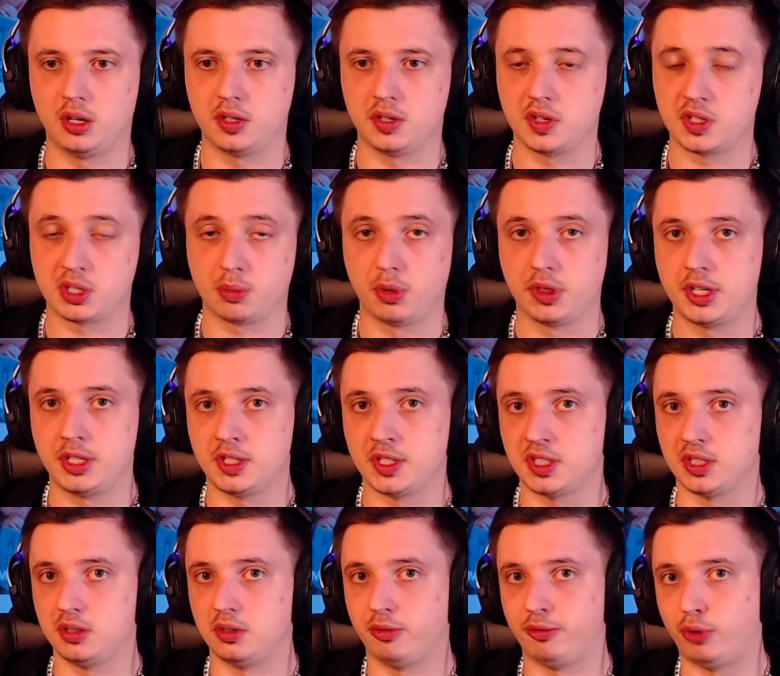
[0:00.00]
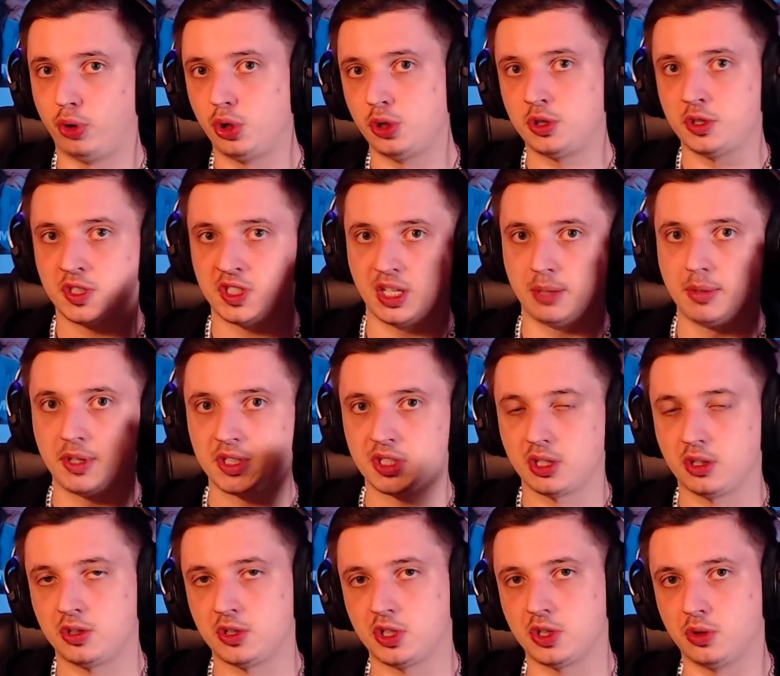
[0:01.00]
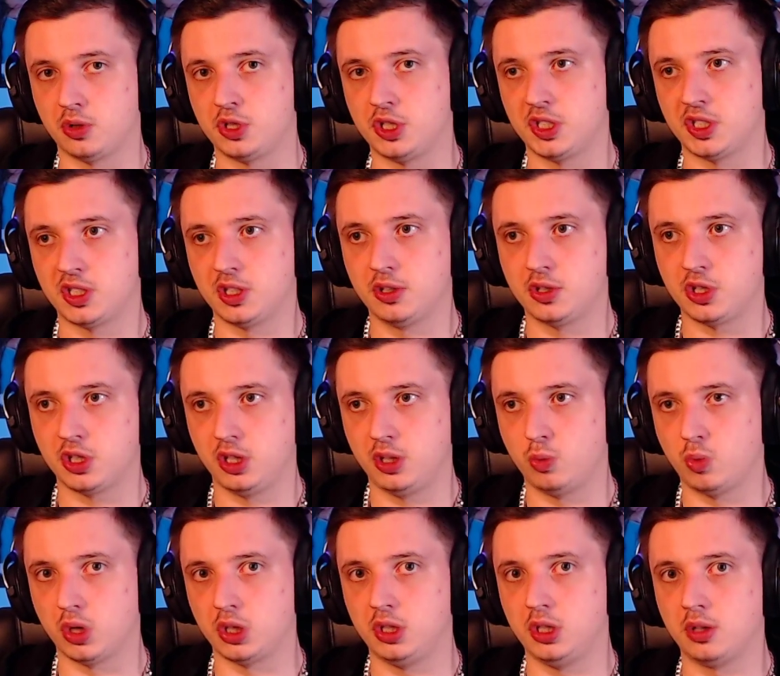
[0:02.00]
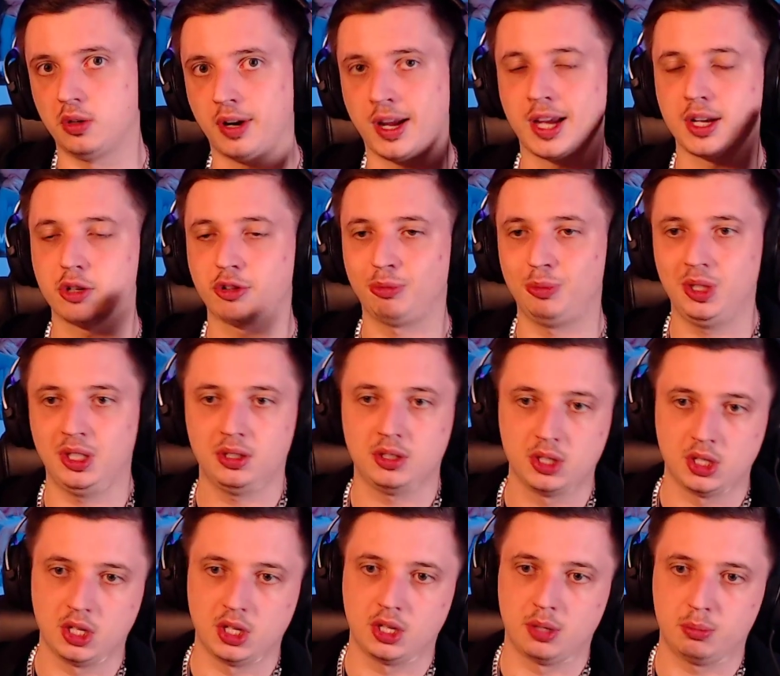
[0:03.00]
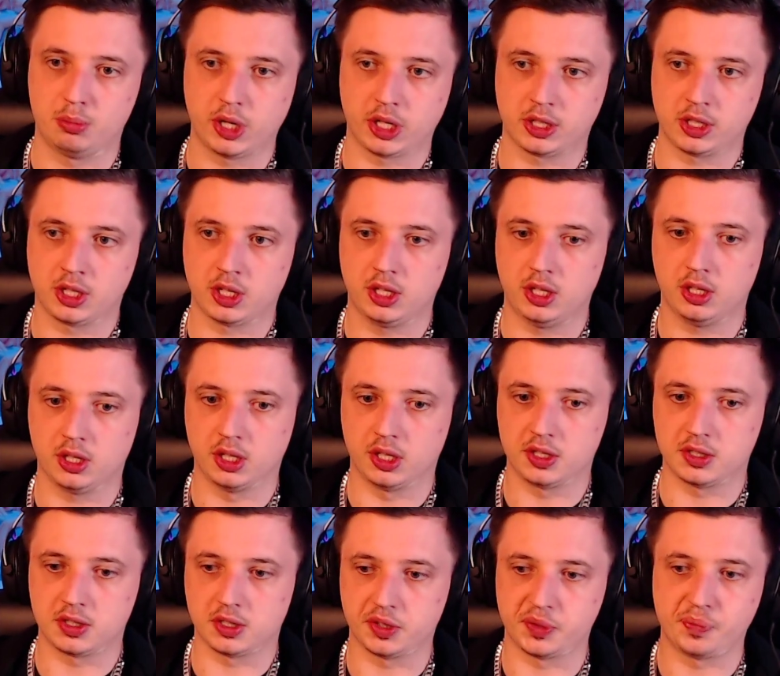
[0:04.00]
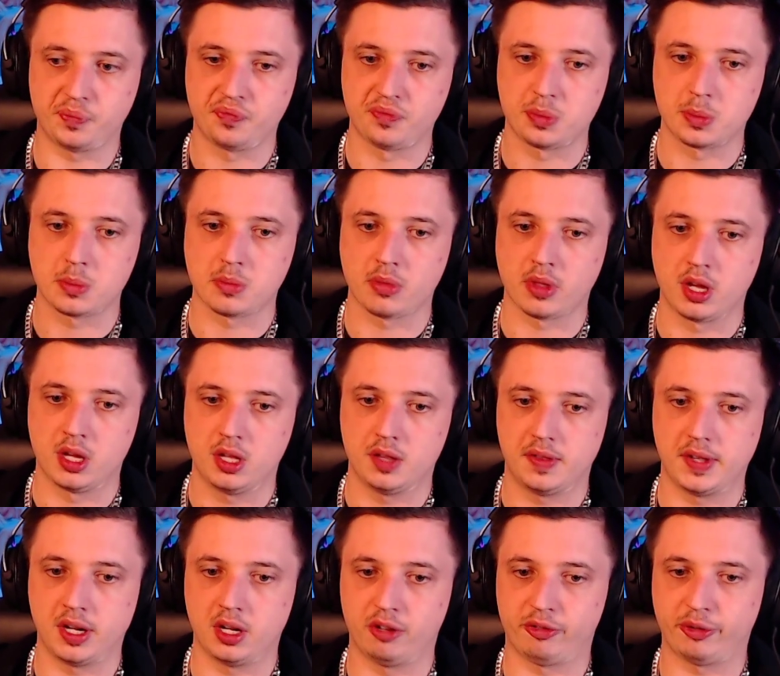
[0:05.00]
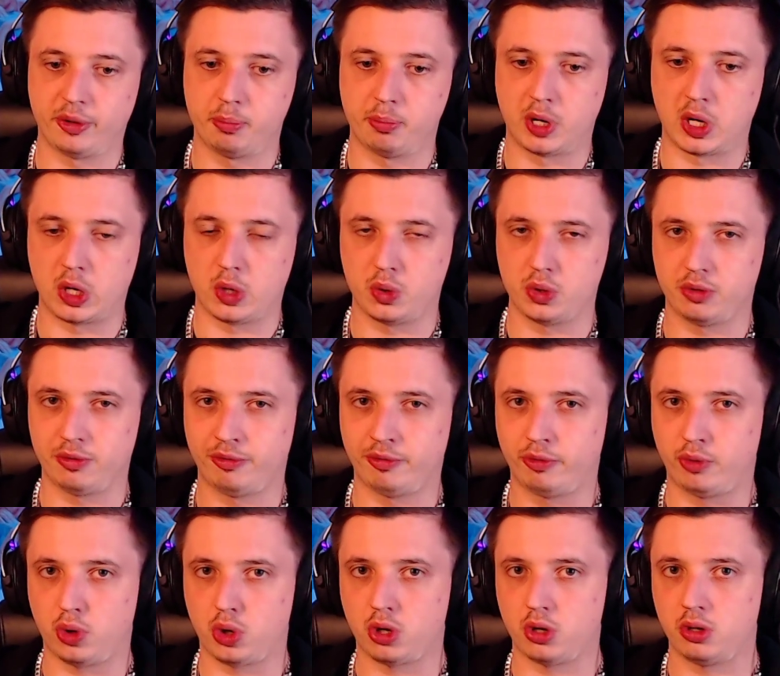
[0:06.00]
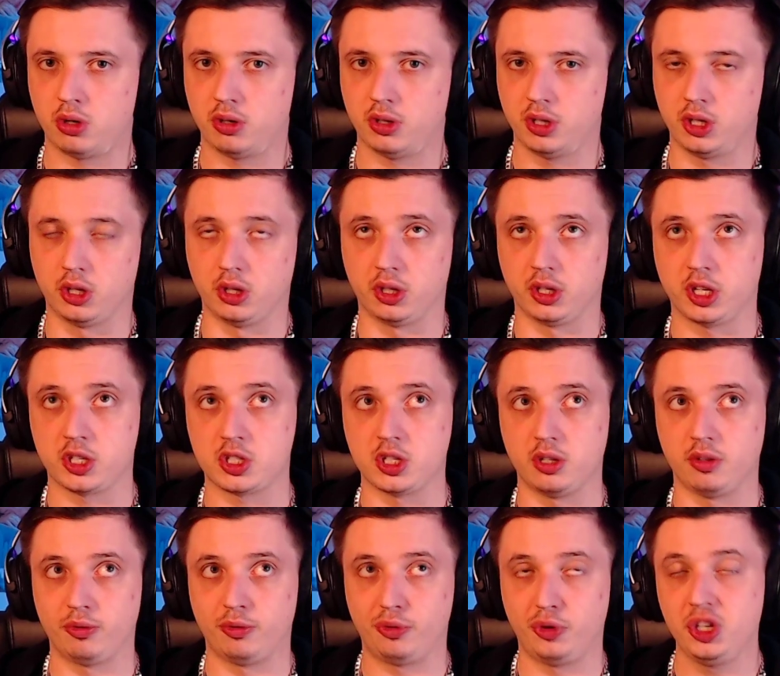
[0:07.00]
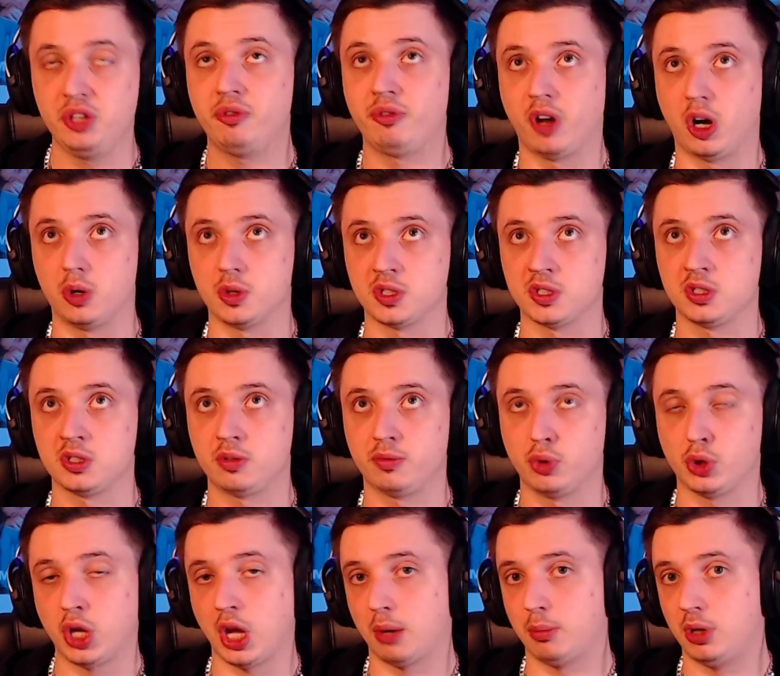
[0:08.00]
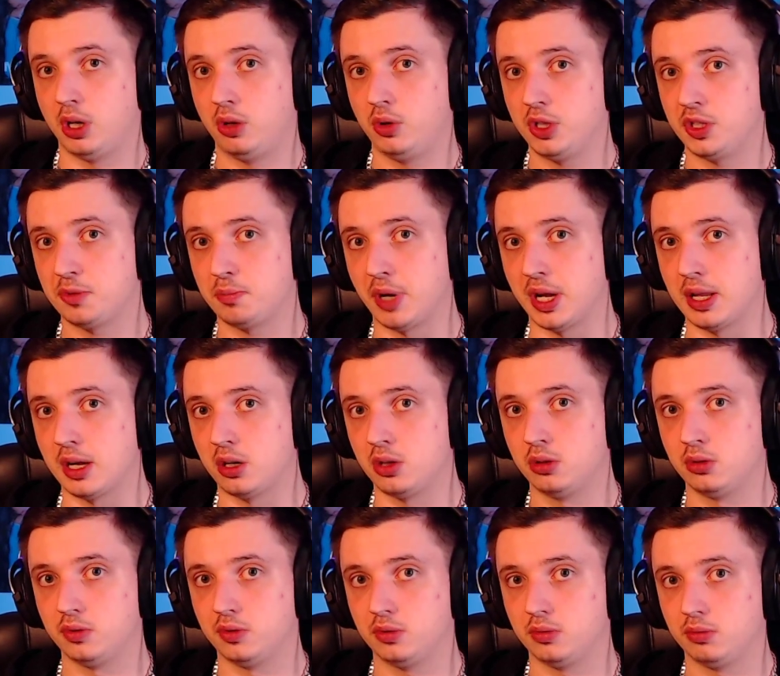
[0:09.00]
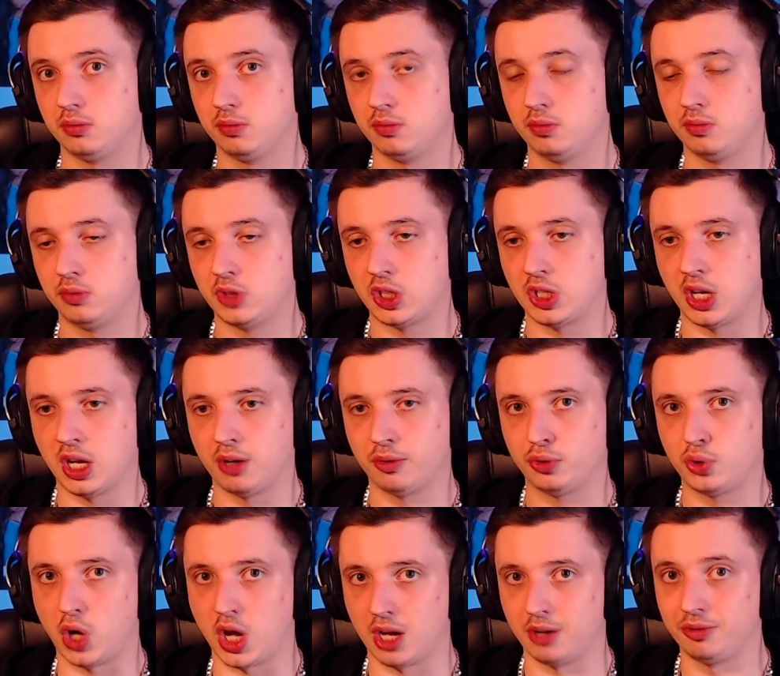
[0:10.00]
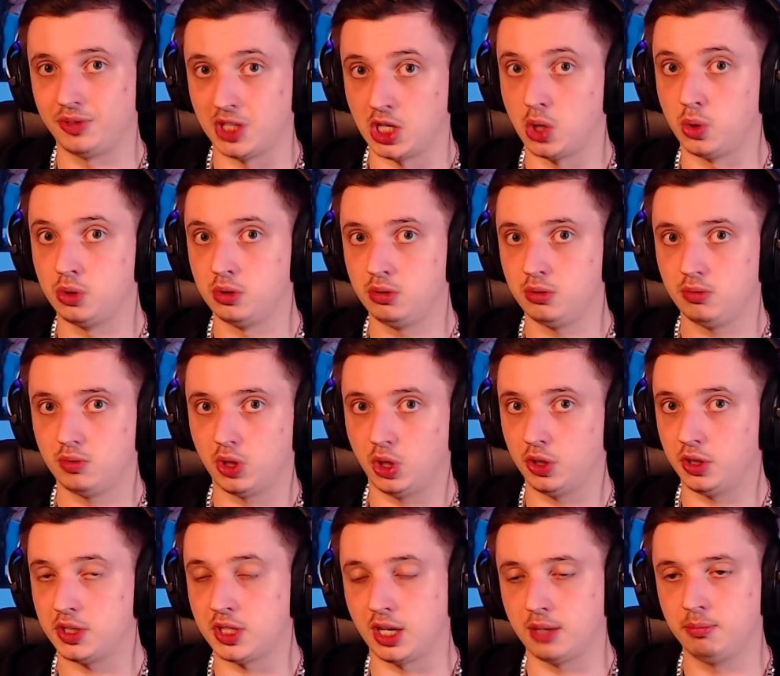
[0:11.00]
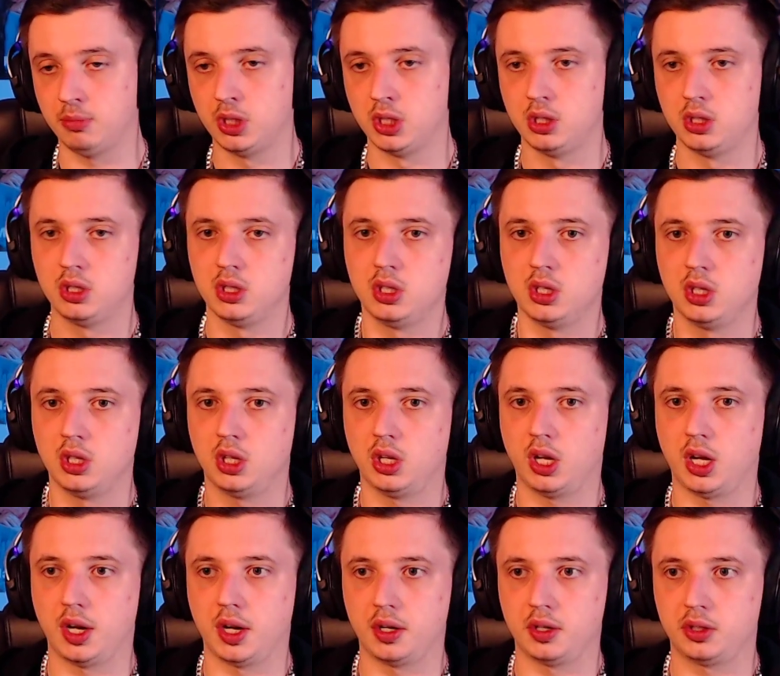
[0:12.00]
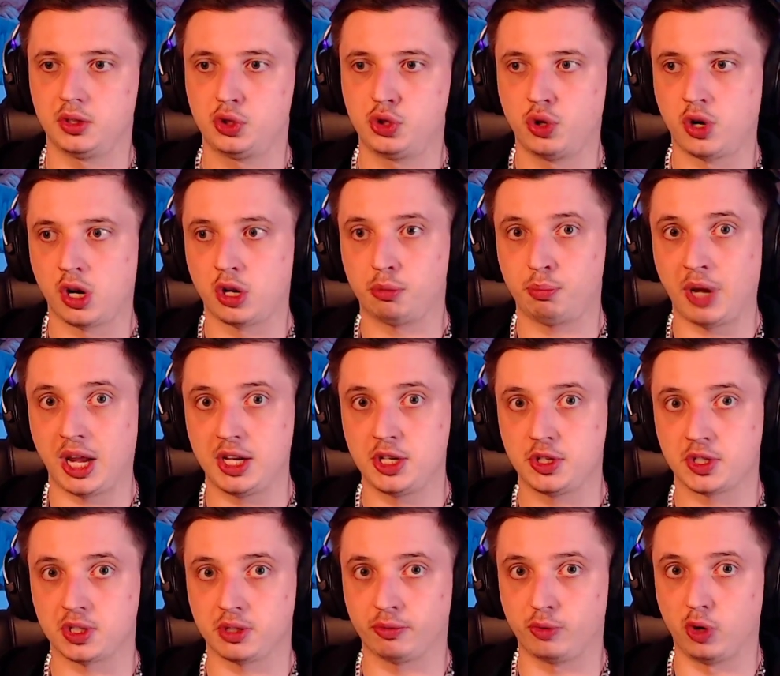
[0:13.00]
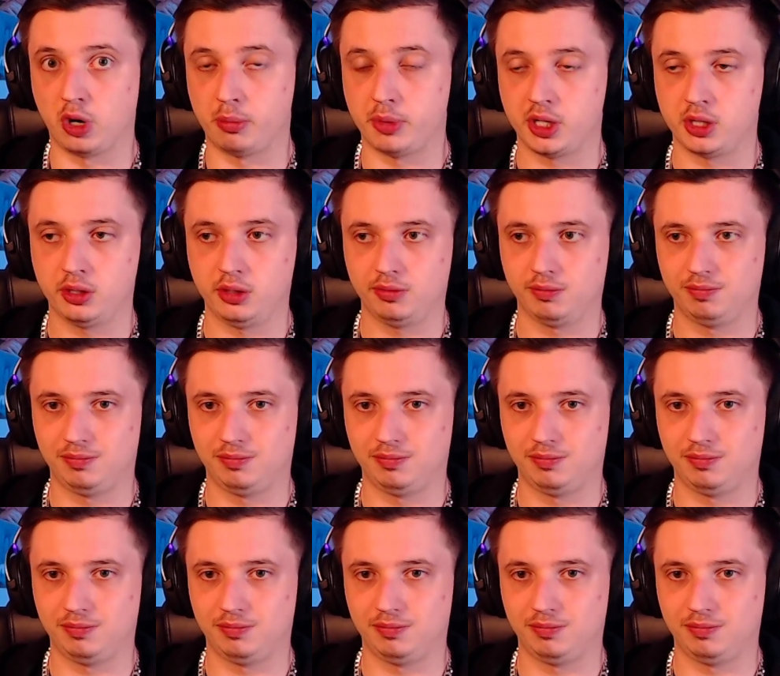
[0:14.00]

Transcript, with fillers: Someone that is in the third semester, so she's literally 1 year ahead of me, practically. And they have around 3,000 vocabularies by now that they have to have down all the time. And 200 pages of grammar.